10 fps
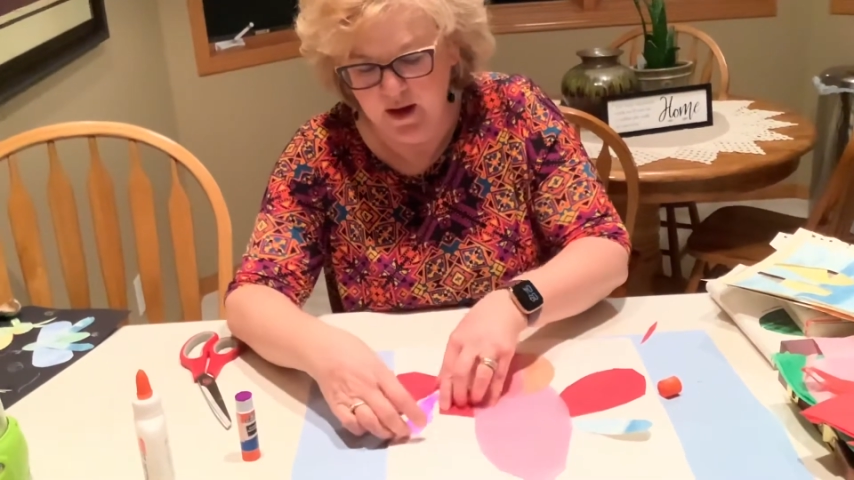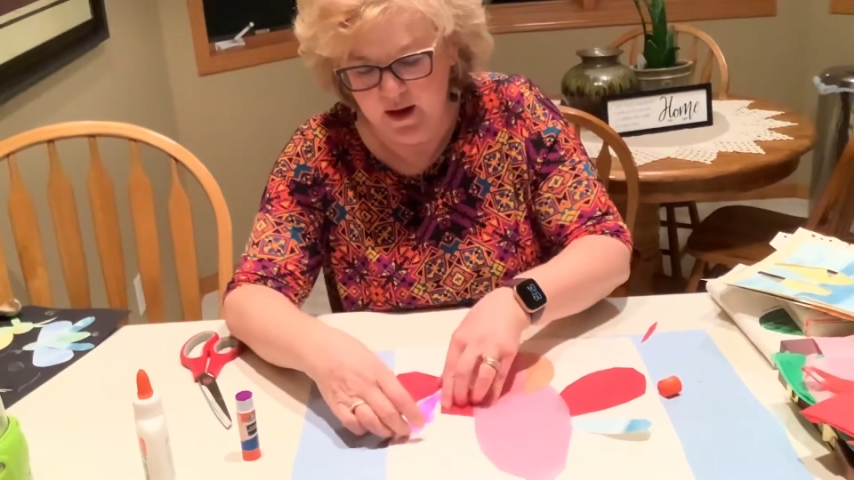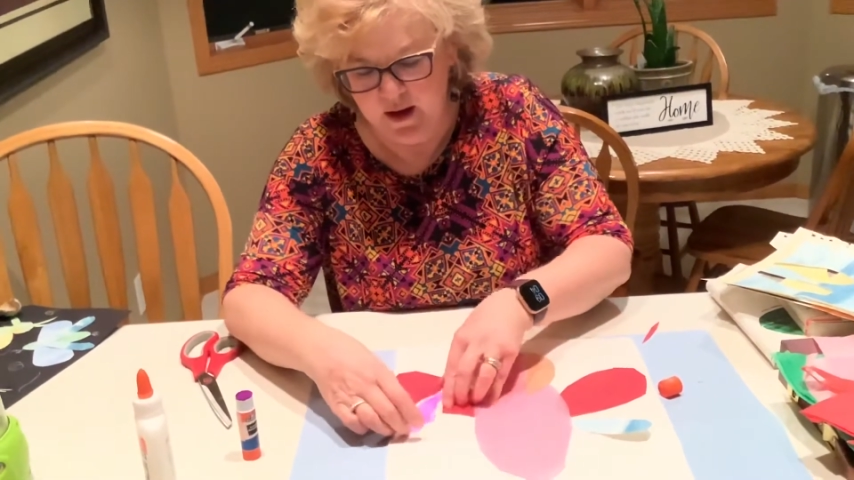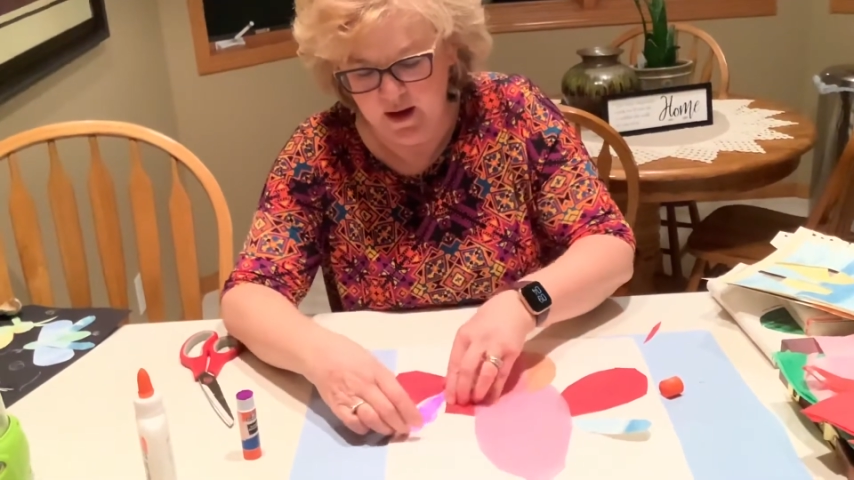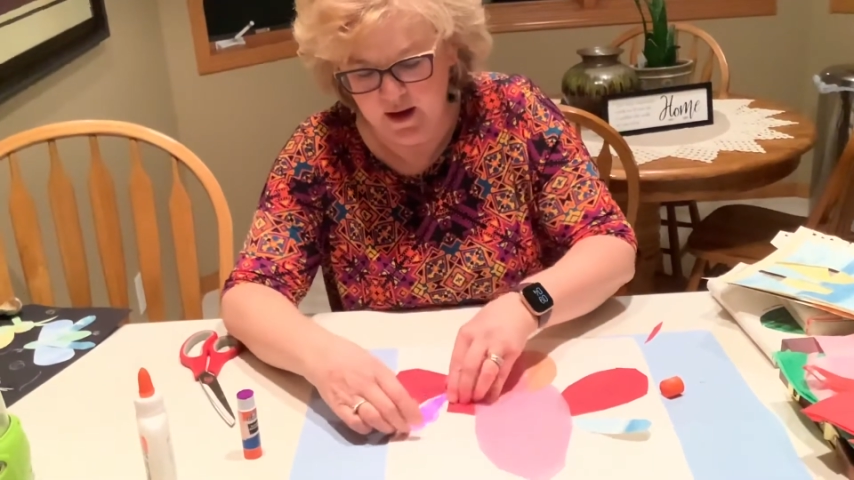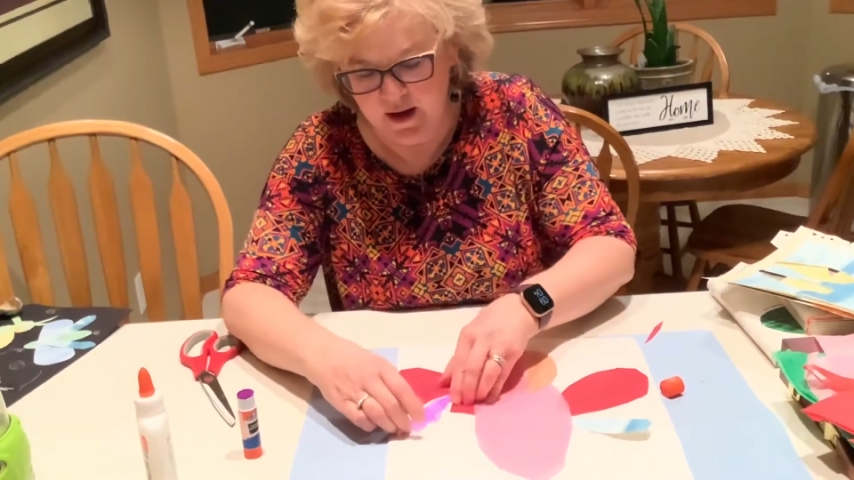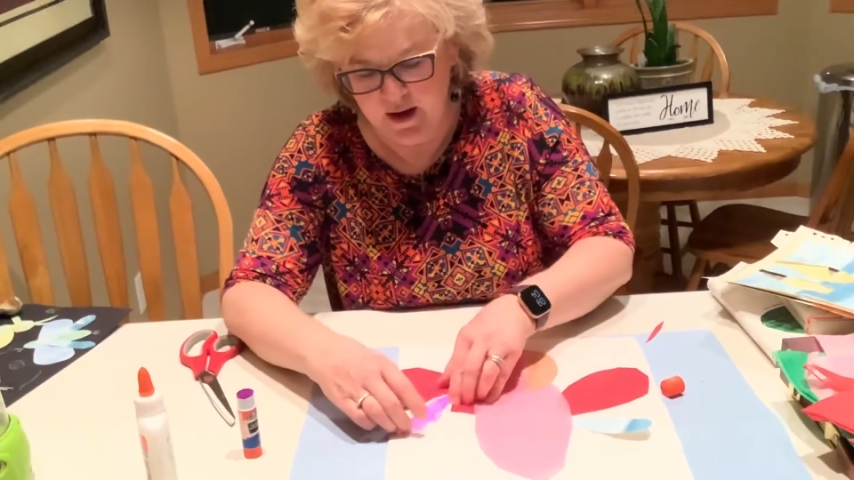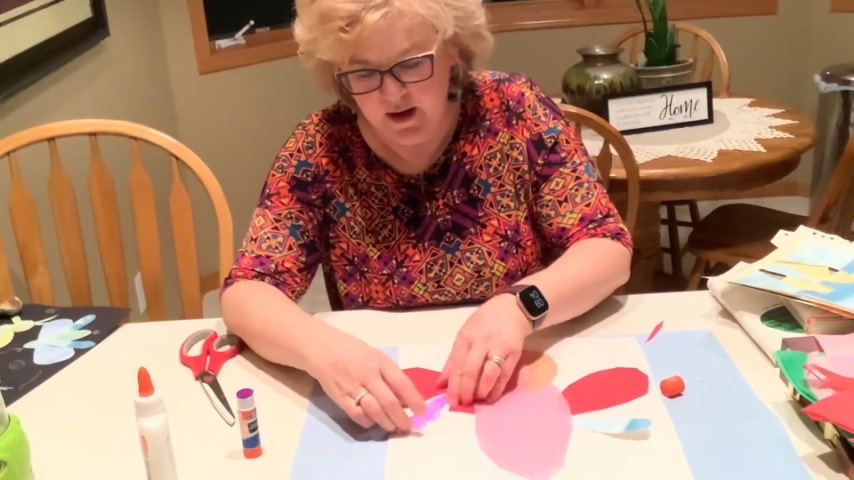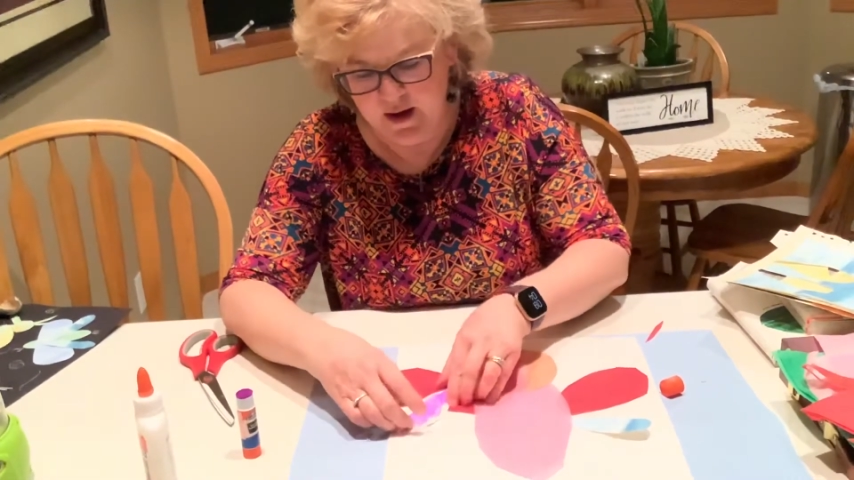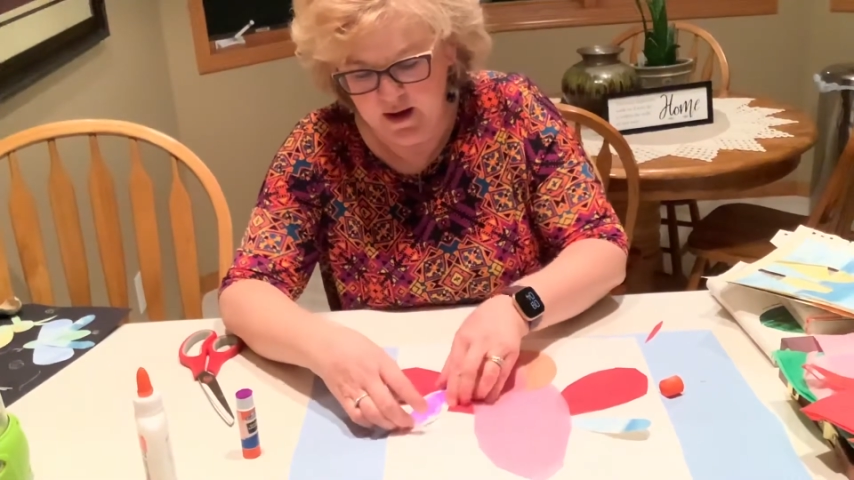
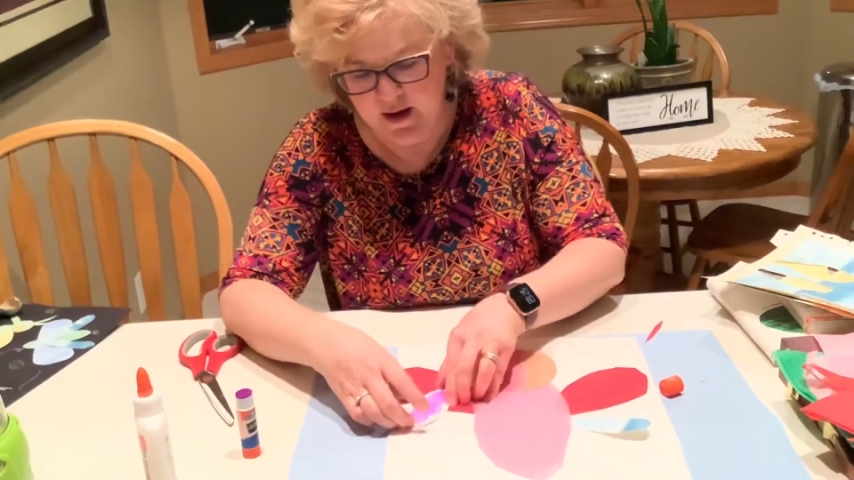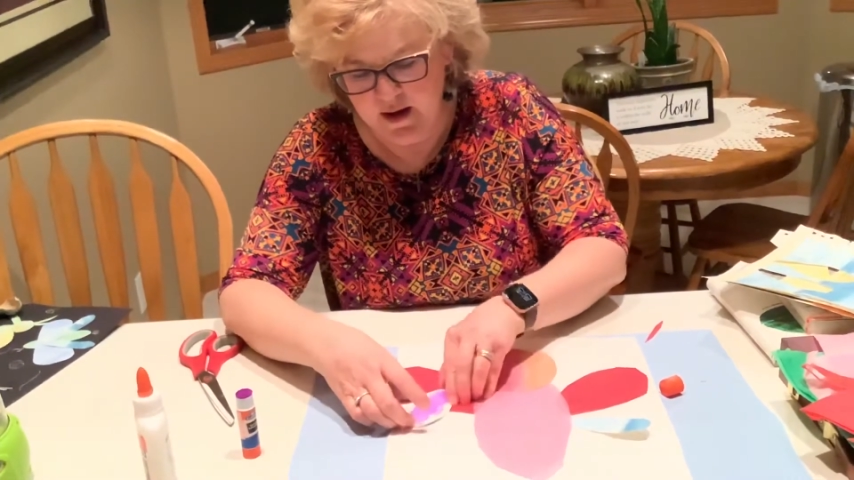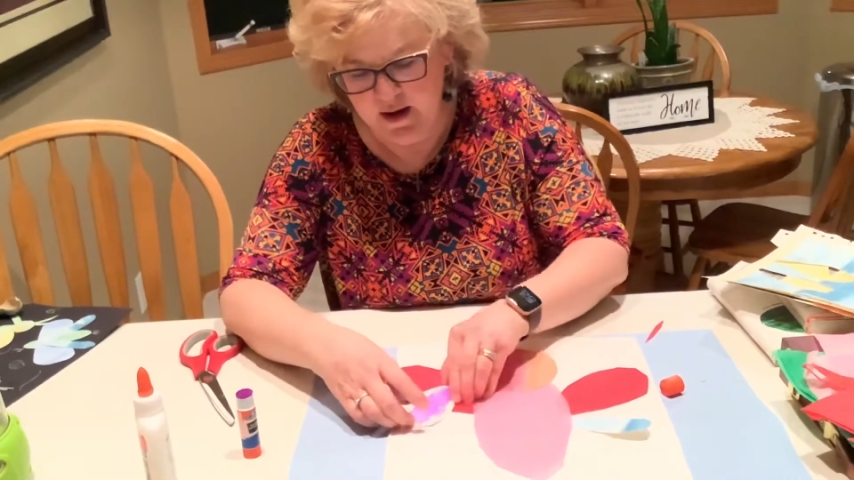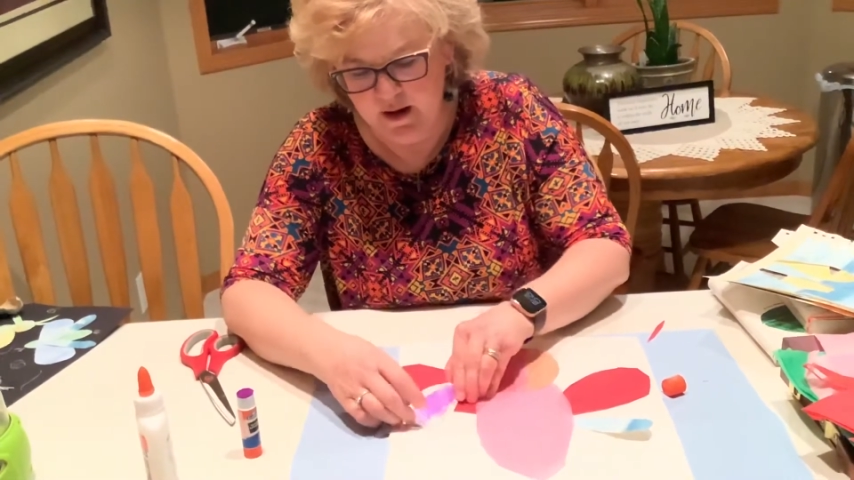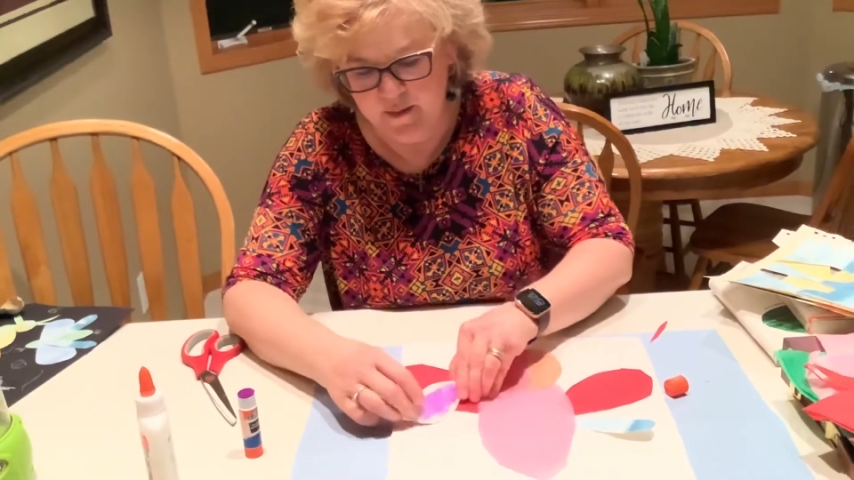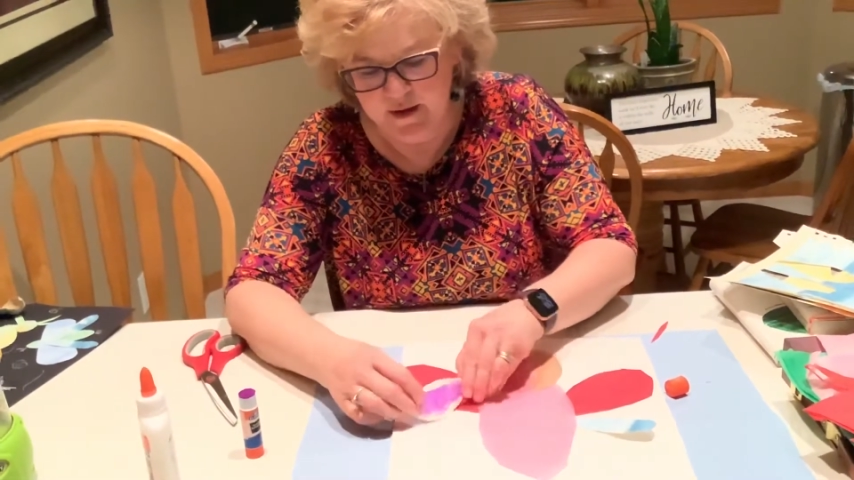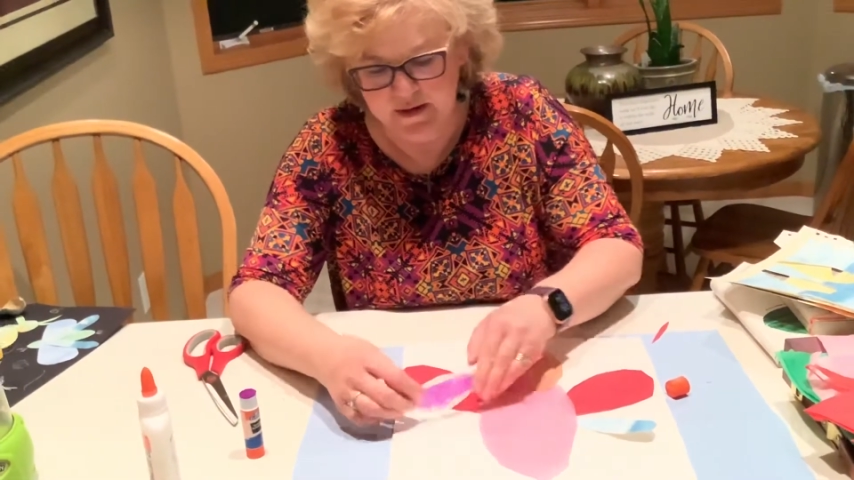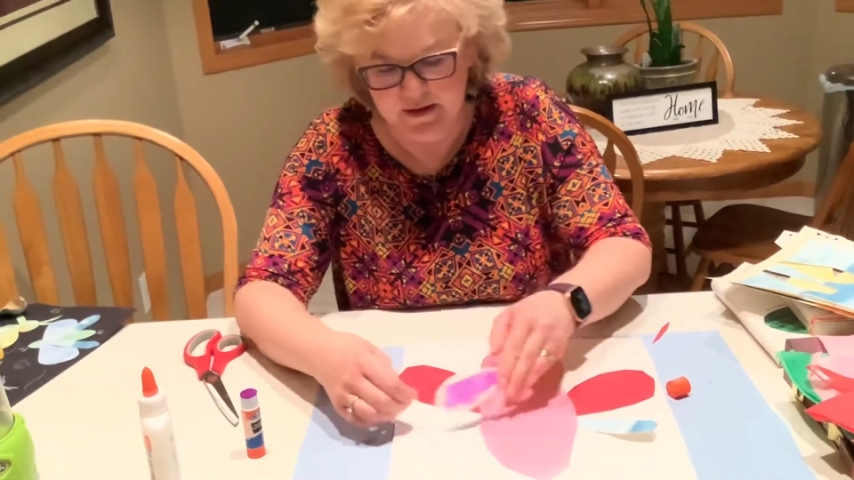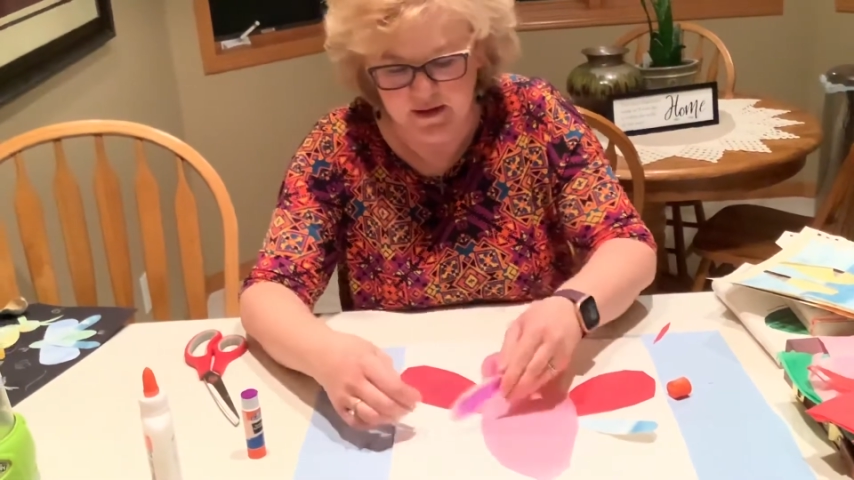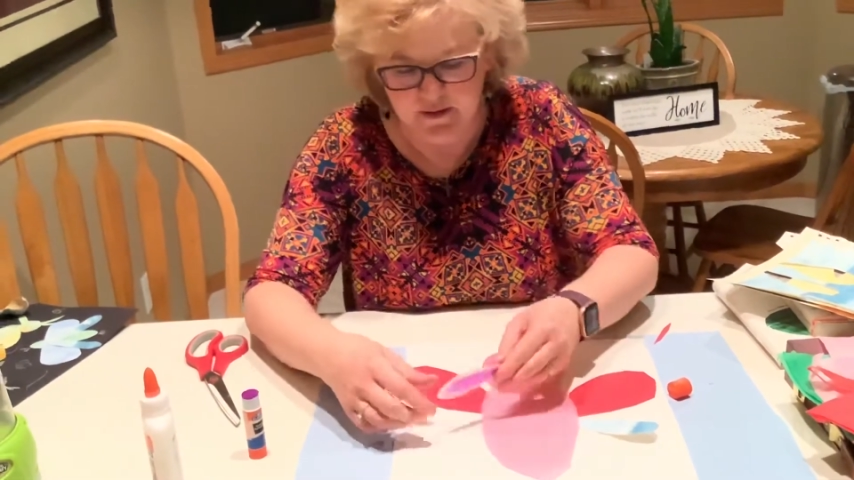And I'm going to
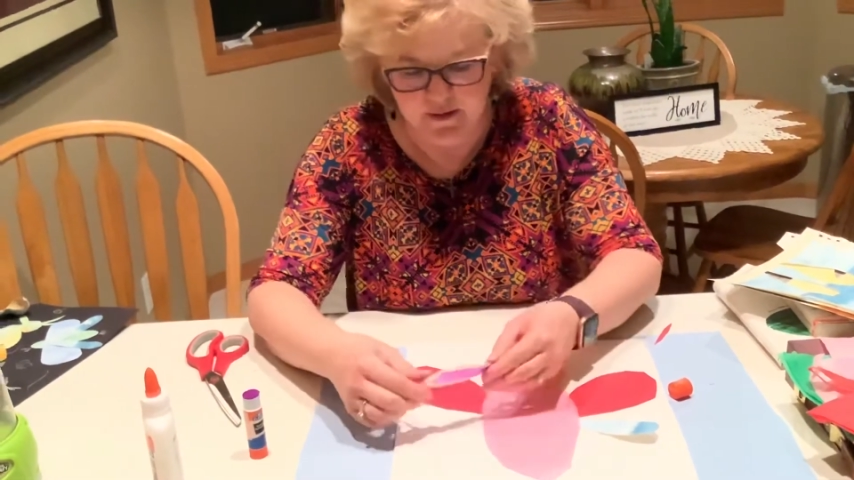stick